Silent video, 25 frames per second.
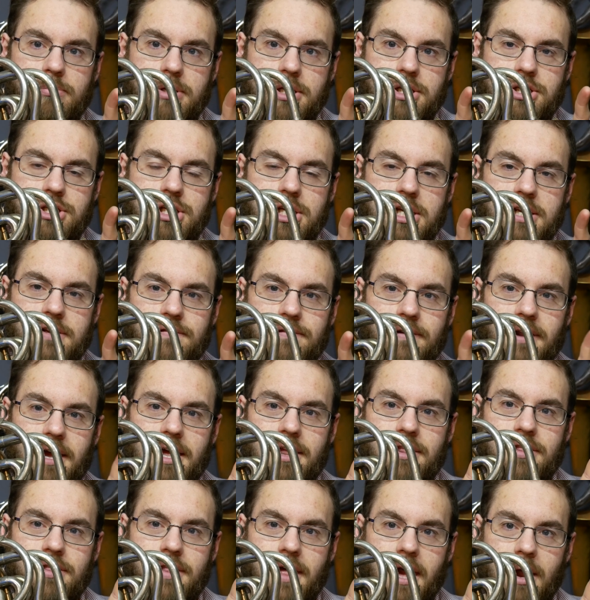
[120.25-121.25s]
be G
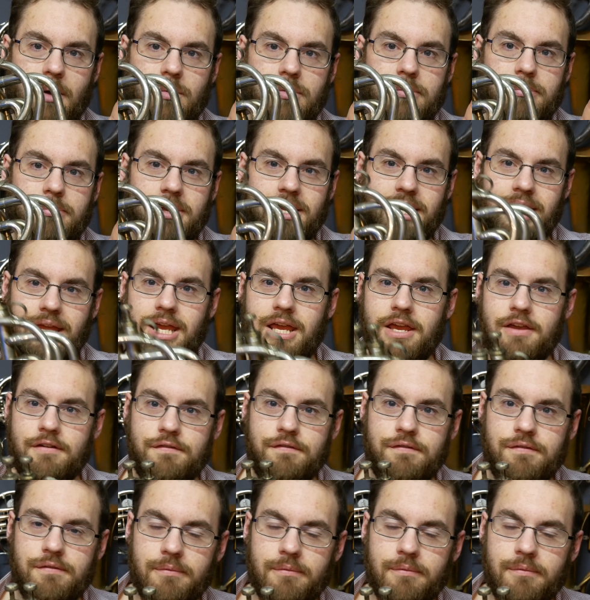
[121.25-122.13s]
flat, that would be F.